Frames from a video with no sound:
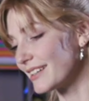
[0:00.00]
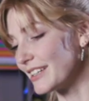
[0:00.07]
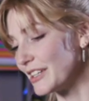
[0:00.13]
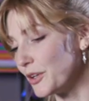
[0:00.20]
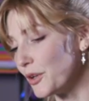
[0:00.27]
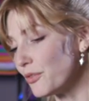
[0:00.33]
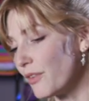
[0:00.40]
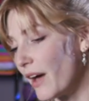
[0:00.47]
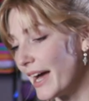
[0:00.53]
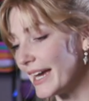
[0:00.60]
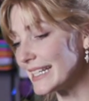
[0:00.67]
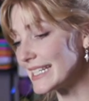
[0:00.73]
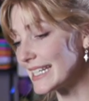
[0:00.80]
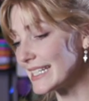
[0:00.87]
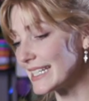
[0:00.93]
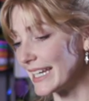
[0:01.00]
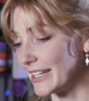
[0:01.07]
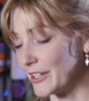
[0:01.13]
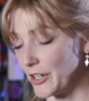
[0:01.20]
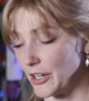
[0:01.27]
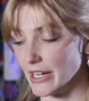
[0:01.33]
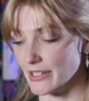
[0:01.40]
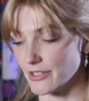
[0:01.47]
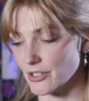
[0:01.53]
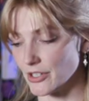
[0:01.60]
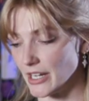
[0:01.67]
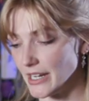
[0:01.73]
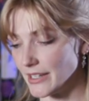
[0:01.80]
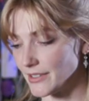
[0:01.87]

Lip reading: you'll find it in your history.